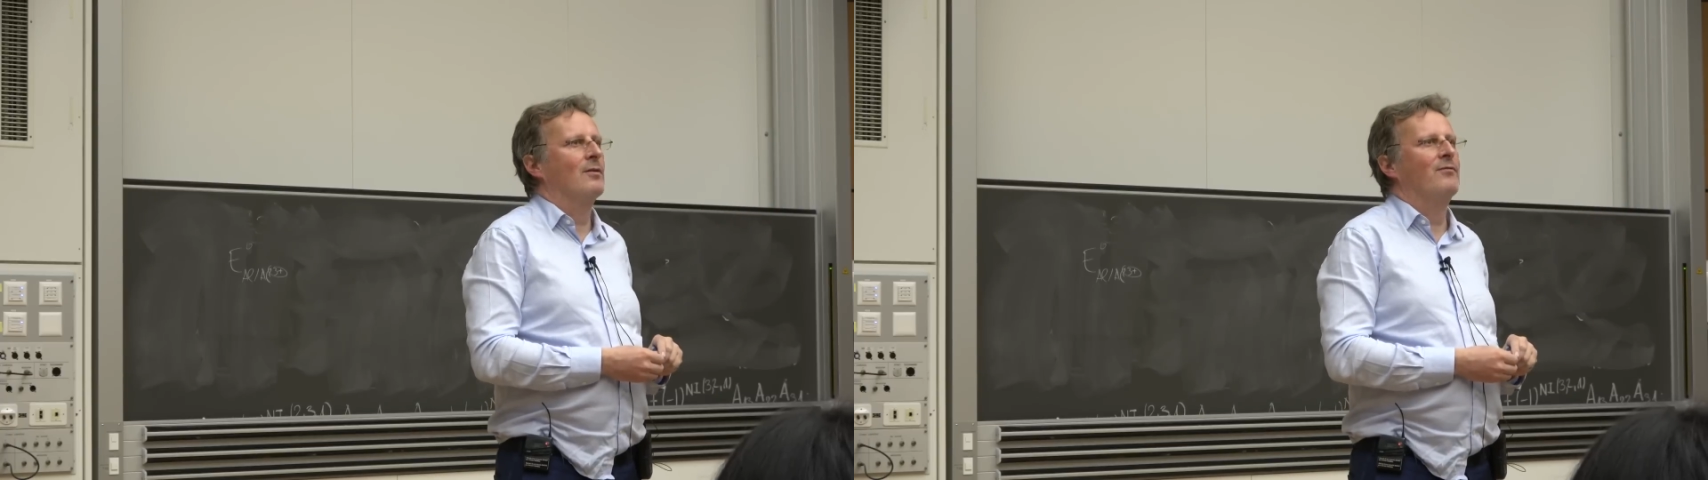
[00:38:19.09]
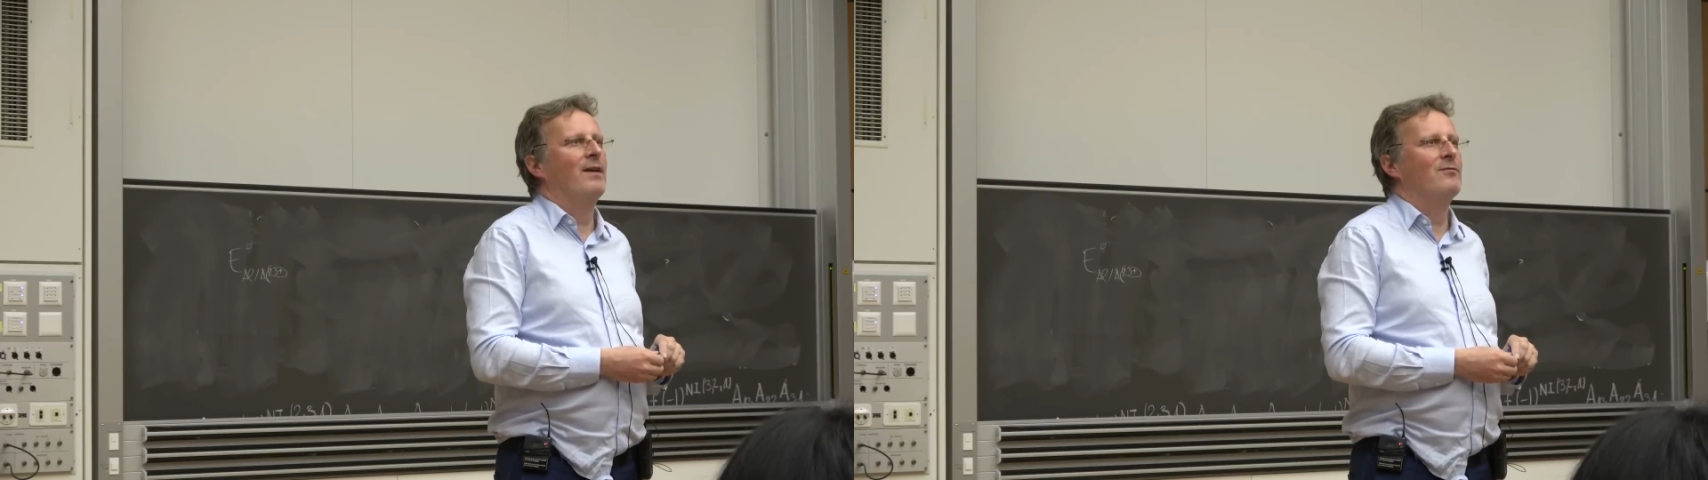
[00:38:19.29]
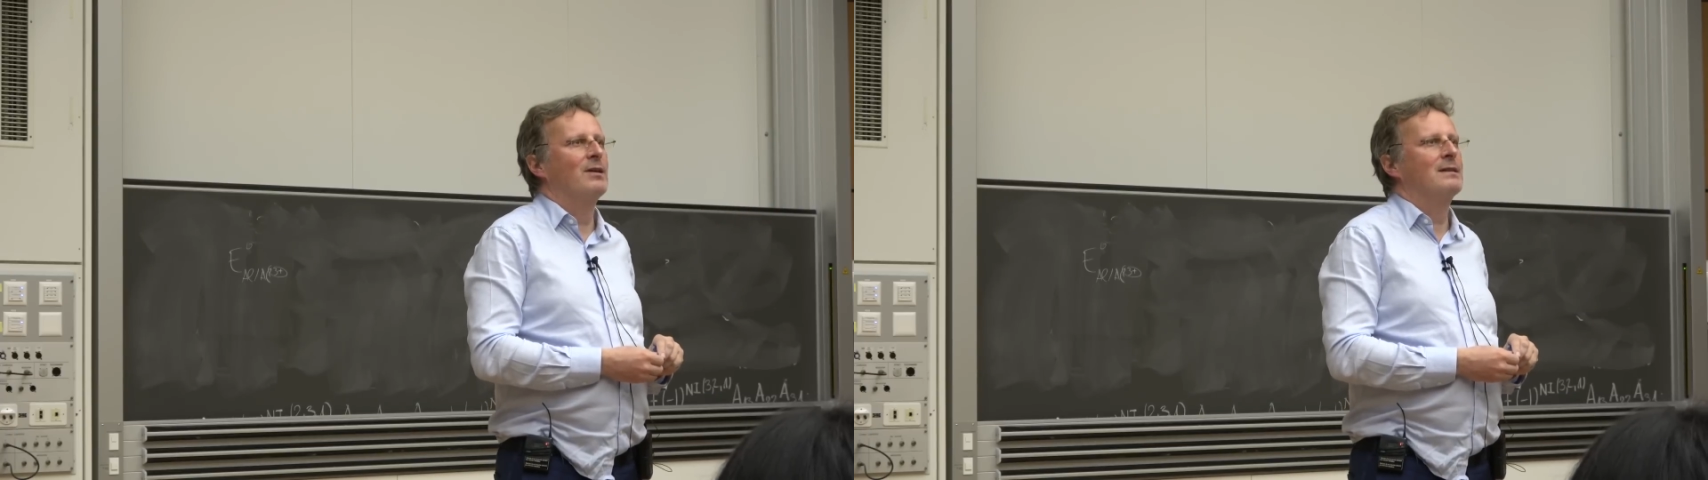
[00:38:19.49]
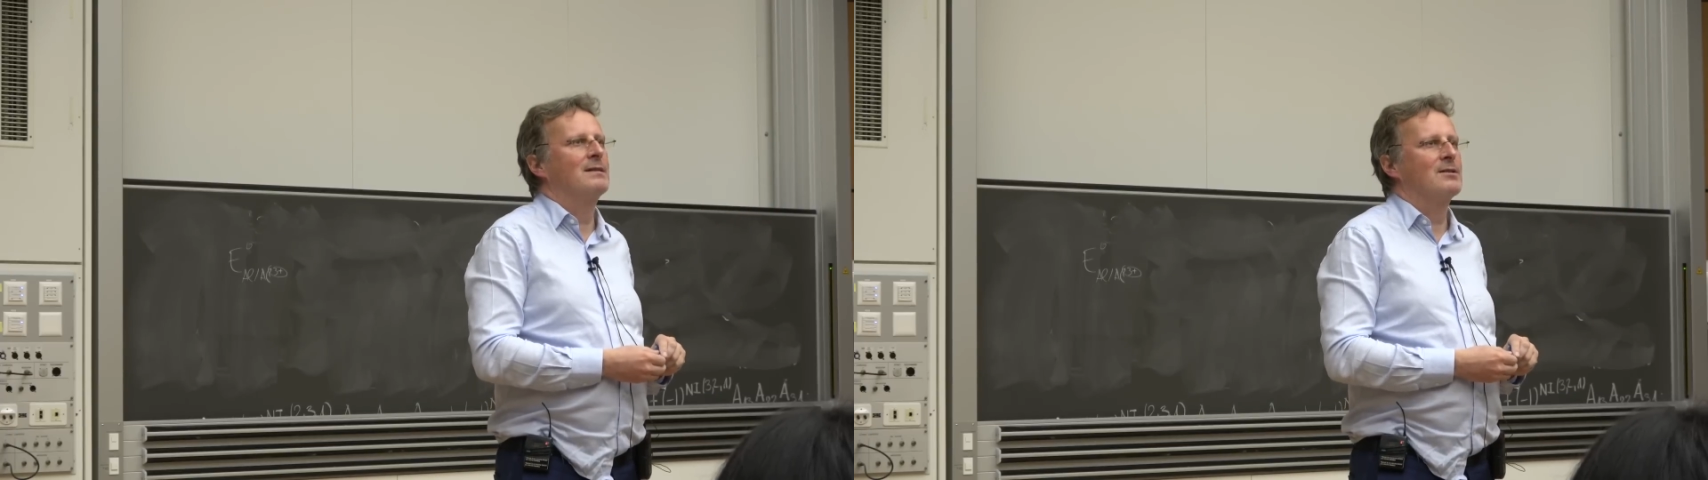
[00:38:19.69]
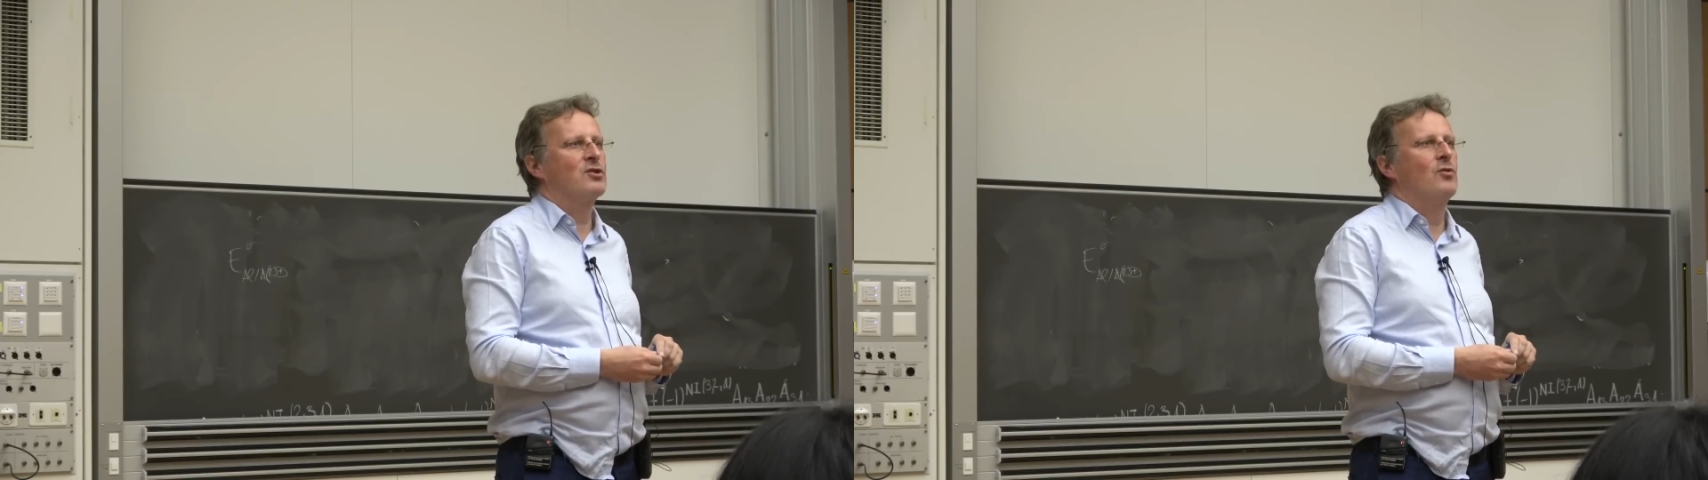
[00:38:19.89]
favorite
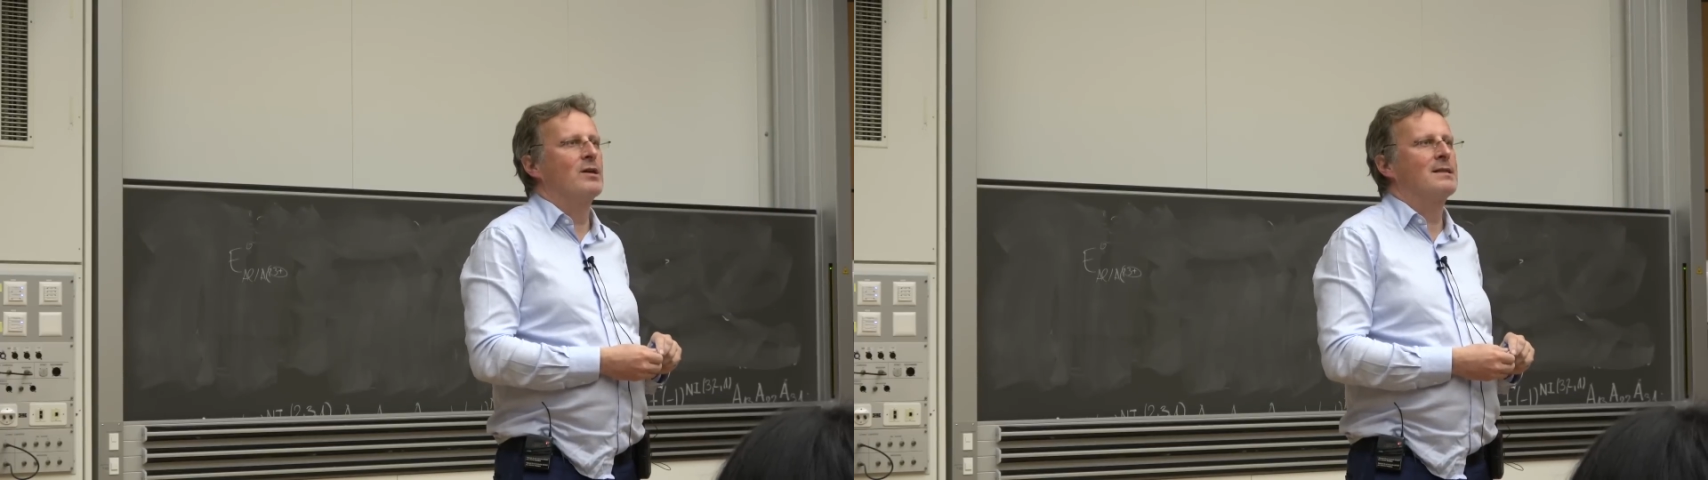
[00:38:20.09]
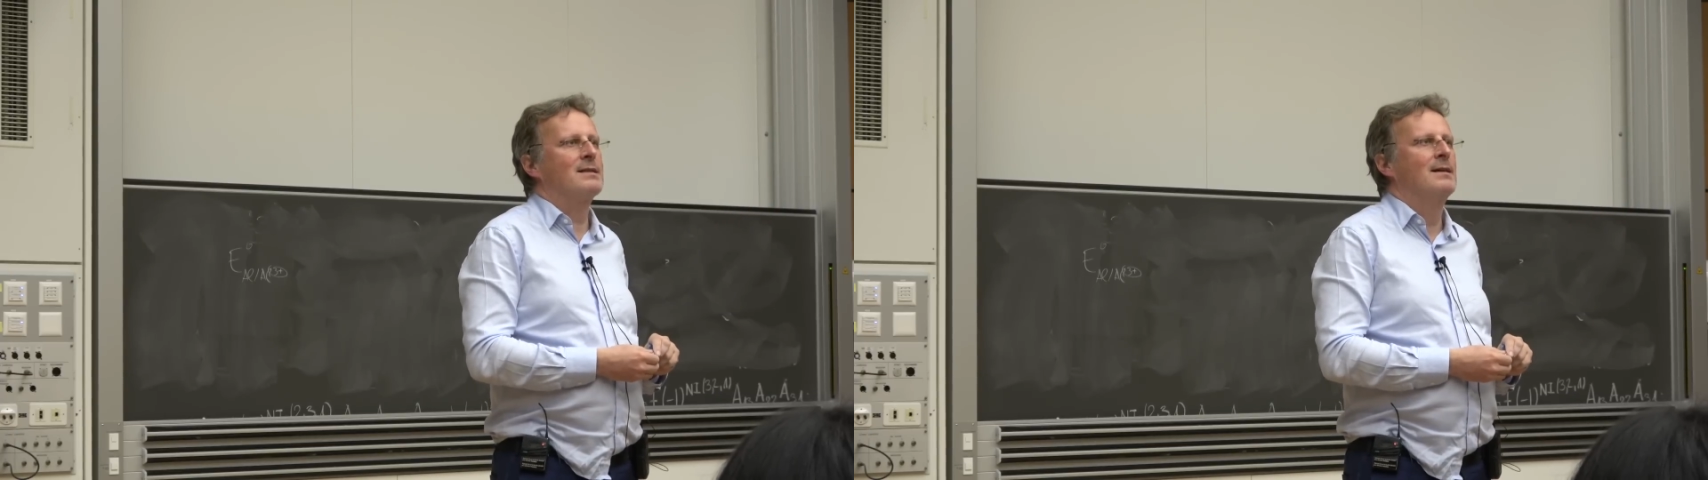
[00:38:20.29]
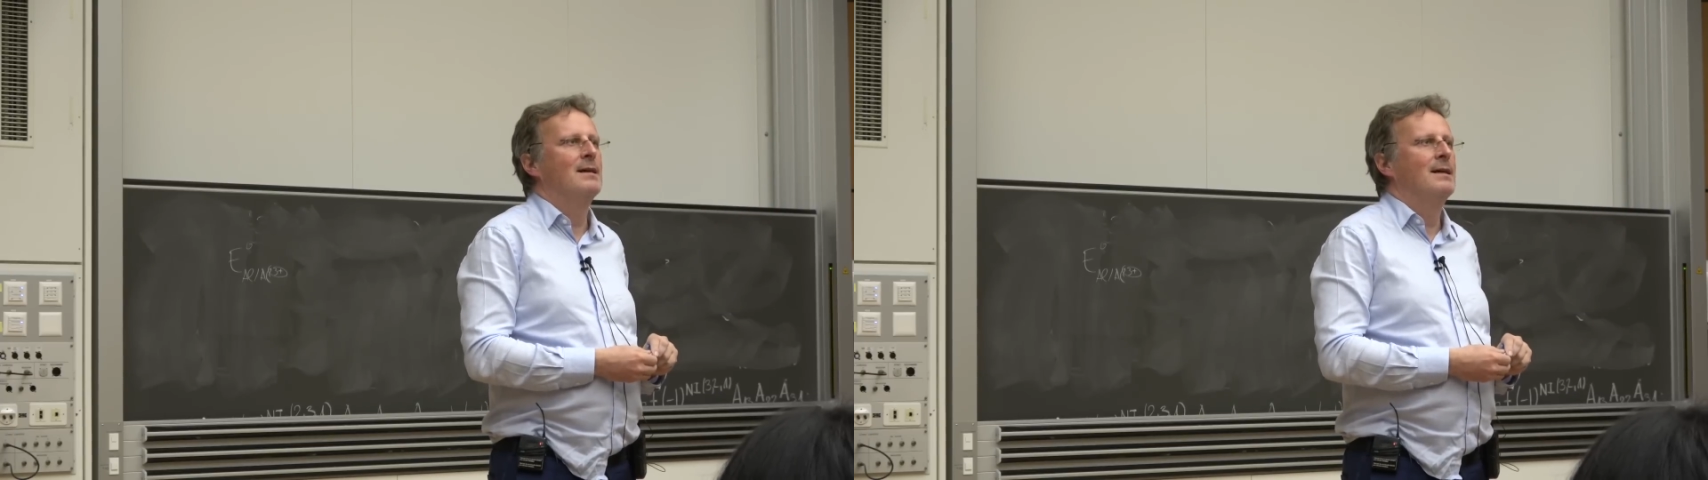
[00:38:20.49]
source,